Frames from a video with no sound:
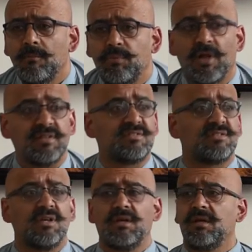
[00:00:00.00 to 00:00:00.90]

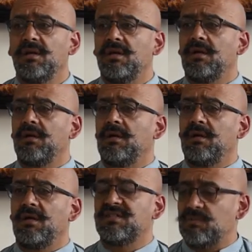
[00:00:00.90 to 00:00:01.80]
Plus,
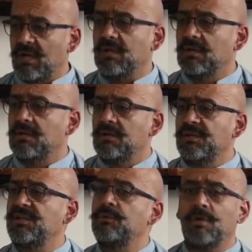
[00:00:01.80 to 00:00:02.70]
as well,
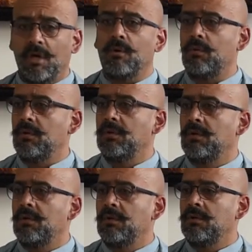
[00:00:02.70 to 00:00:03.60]
you know,
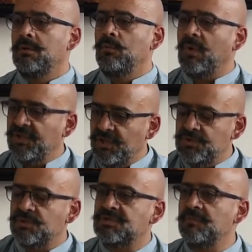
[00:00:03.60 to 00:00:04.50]
when you
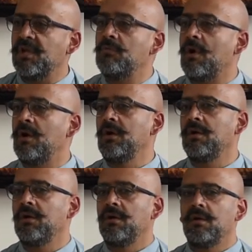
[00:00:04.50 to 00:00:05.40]
do something wrong,
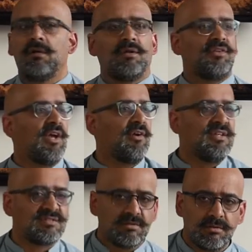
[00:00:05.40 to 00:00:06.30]
there
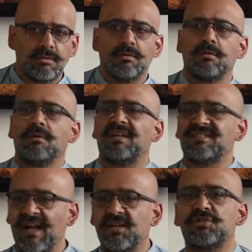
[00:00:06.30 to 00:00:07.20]
is a
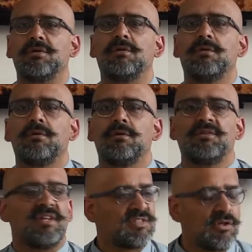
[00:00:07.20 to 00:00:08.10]
sanction.
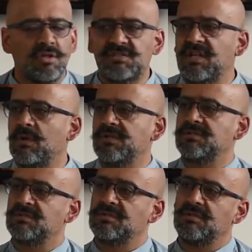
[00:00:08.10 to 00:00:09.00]
There's a
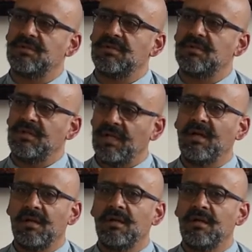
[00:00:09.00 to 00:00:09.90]
consequence. Yeah?